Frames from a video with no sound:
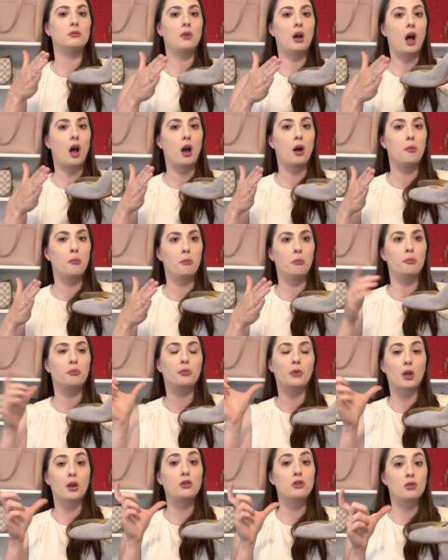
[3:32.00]
um,
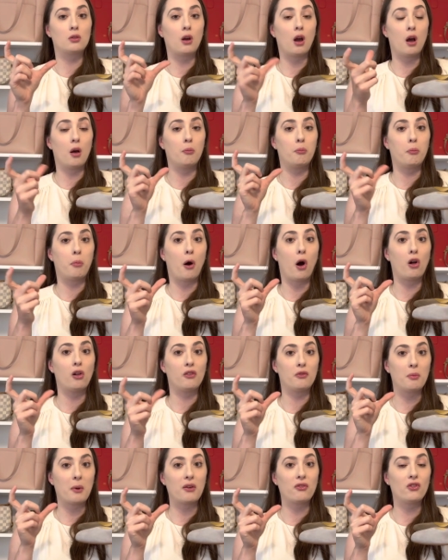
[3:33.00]
uh, ball
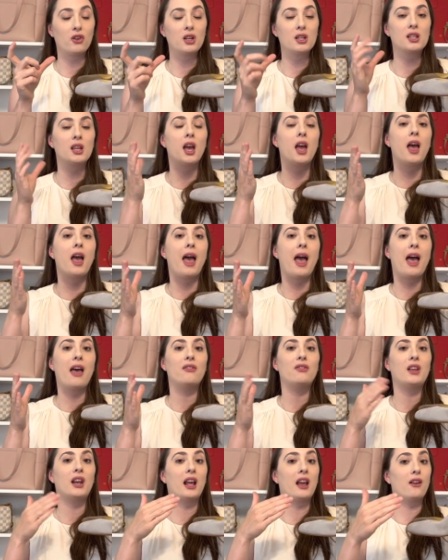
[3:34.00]
of my foot,
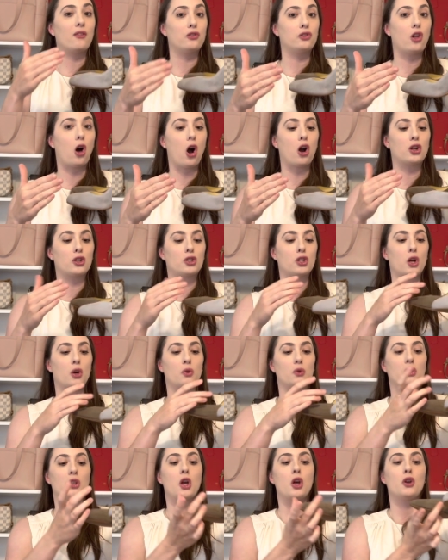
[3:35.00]
and then I have long
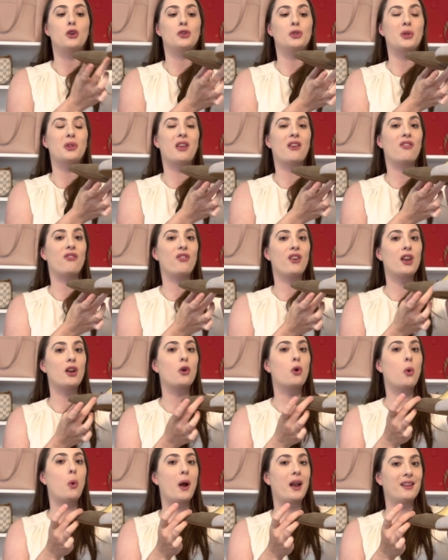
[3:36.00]
toes. So they fit
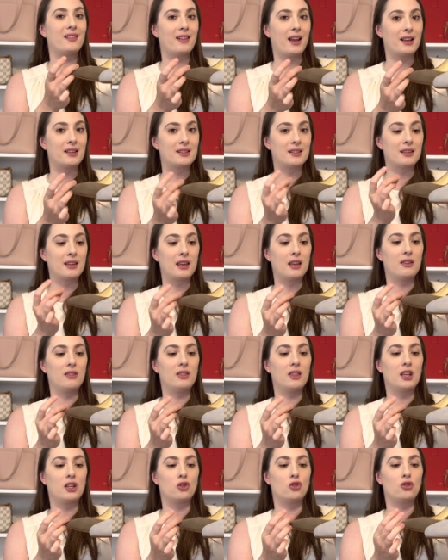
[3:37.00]
quite nicely in
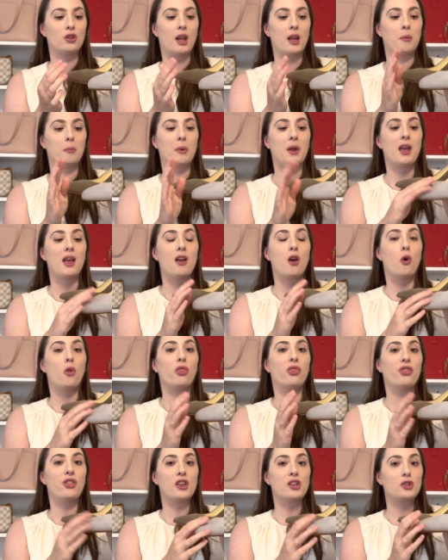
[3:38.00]
this shape.
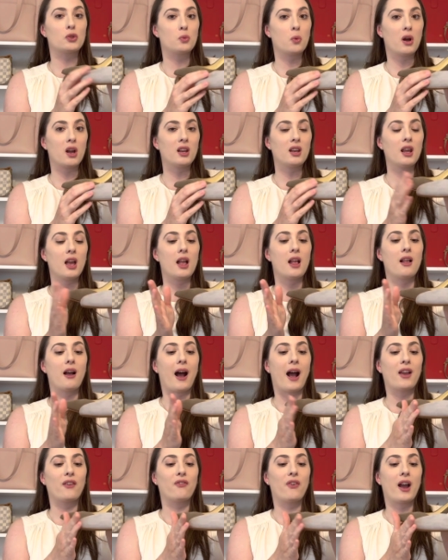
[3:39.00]
This one,
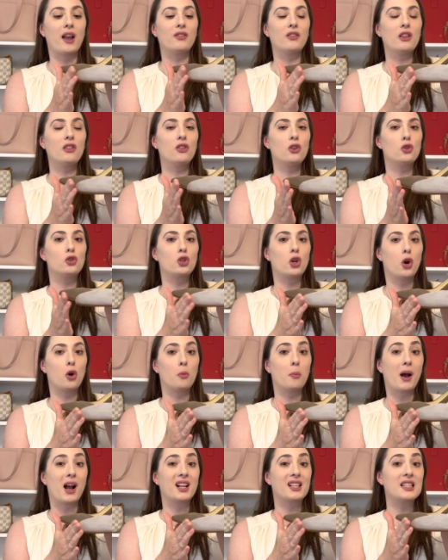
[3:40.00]
I find that the toe
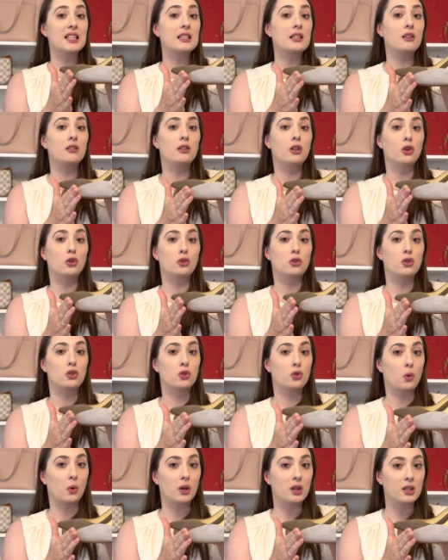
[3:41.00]
box is a little
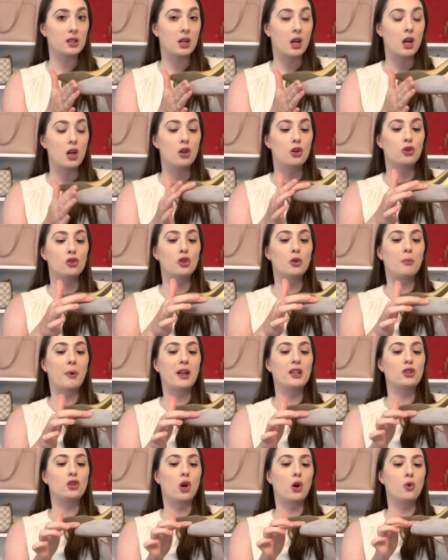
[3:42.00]
short, so my
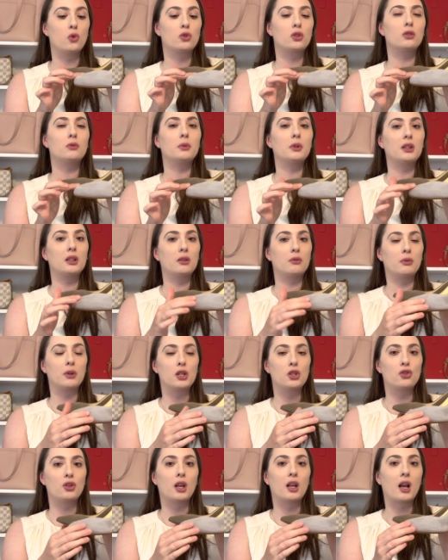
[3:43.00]
toes are really
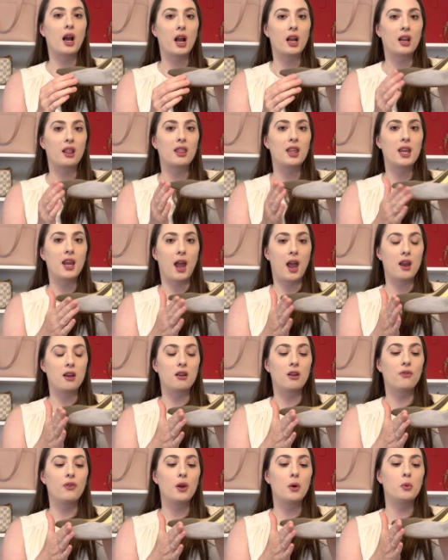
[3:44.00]
reaching kind of the end
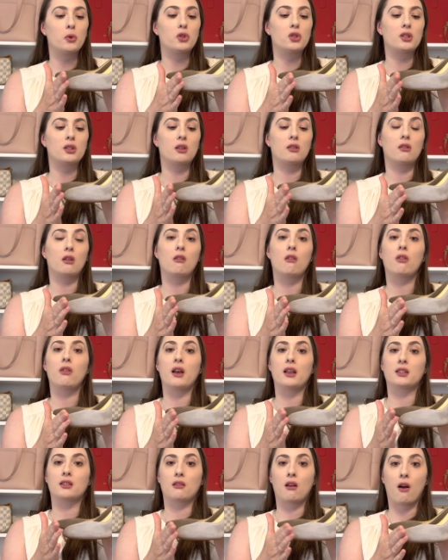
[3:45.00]
of it, which is a little
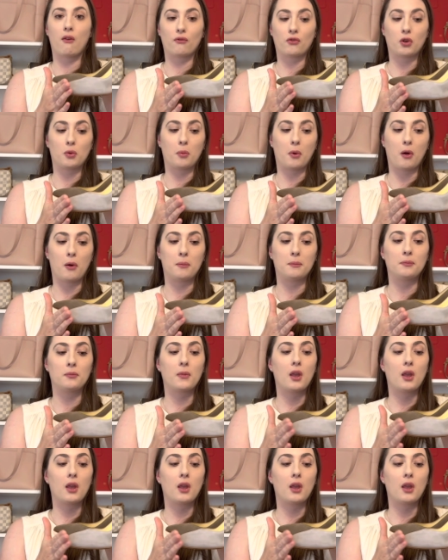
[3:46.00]
less comfortable.